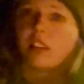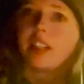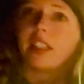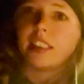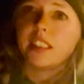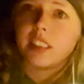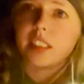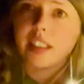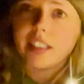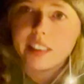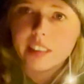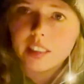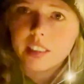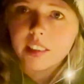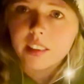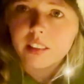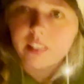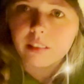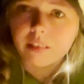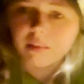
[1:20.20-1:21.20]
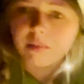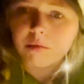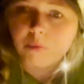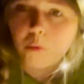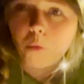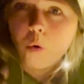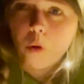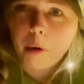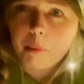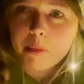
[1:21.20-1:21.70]
That's nice,
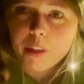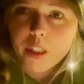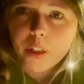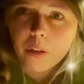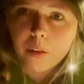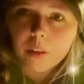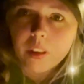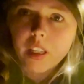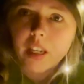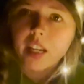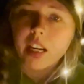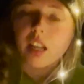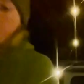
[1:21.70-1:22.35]
warm tone light